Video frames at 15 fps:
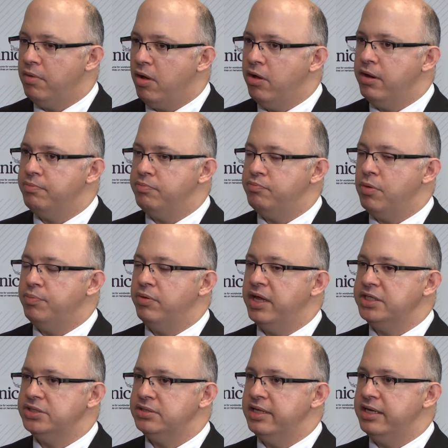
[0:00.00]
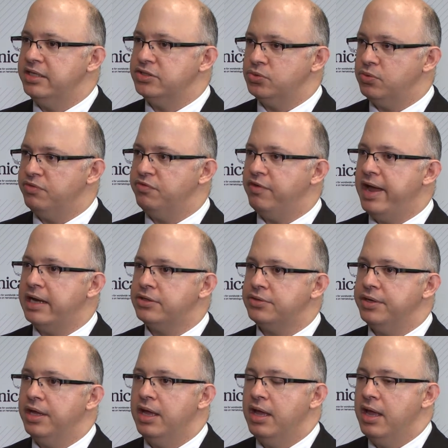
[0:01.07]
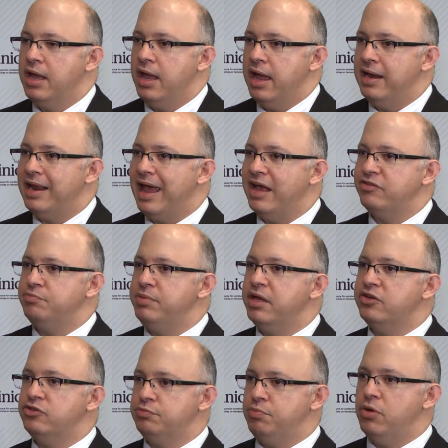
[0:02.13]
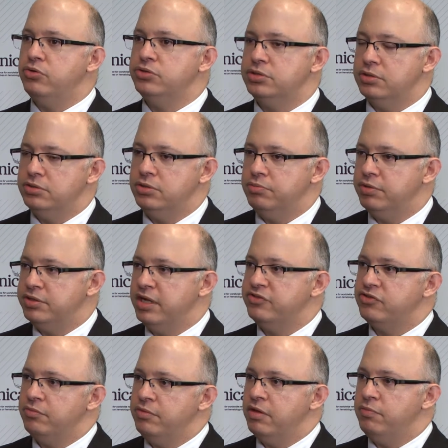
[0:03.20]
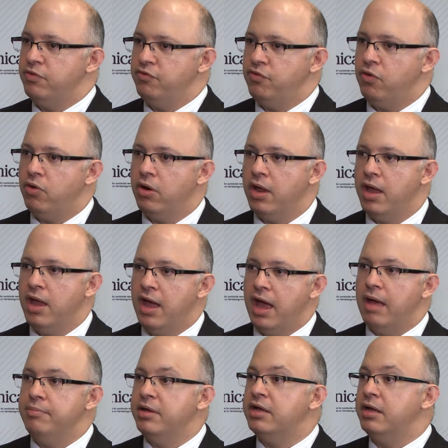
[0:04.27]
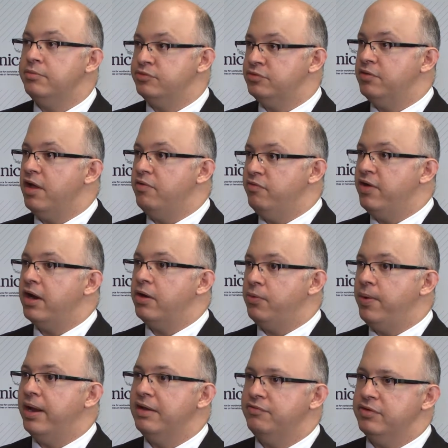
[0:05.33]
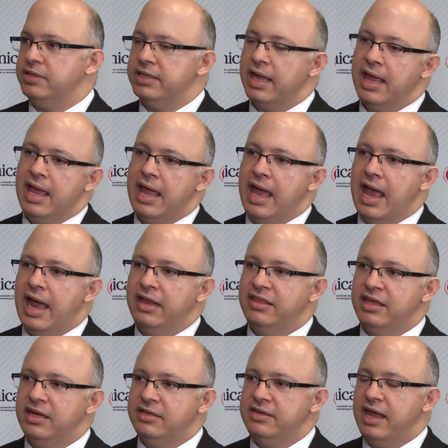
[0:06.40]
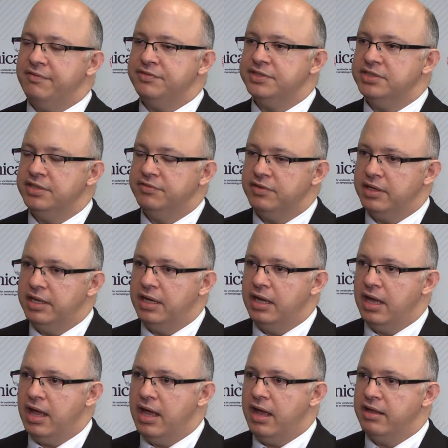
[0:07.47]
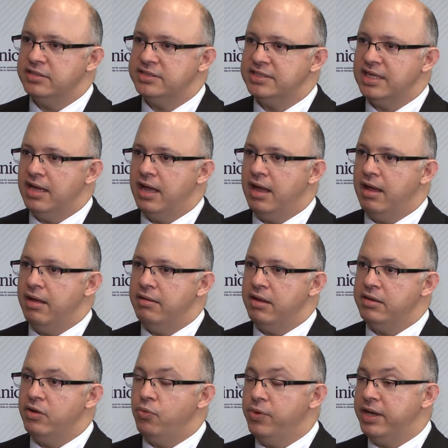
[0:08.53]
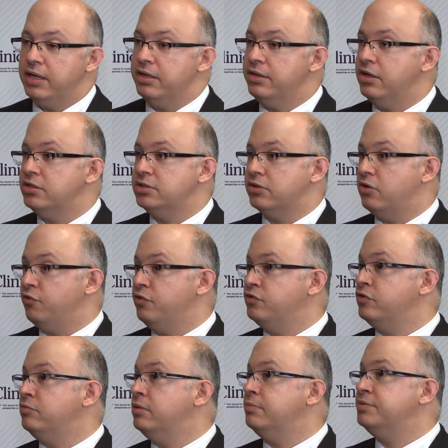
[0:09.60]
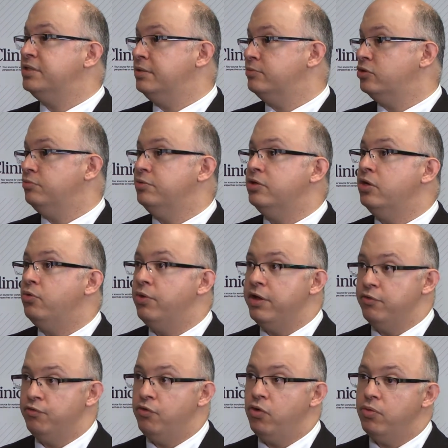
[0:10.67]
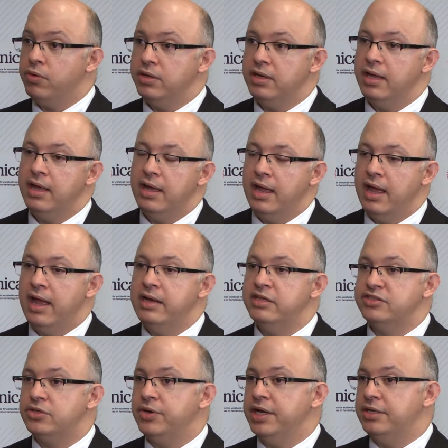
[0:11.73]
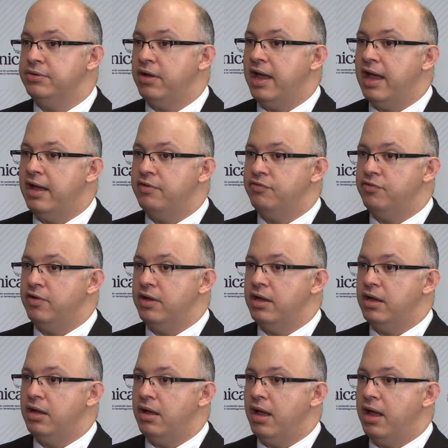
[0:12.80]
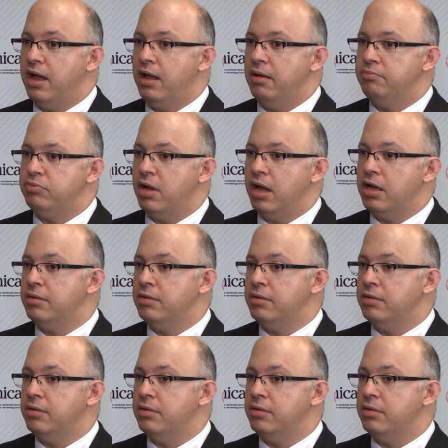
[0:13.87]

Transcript: on a population that is refractory and has been exposed to bortezomib before becomes very relevant. I think definitively the weekly dose of Carfilzomib seems to be the way forward, and it's great to have a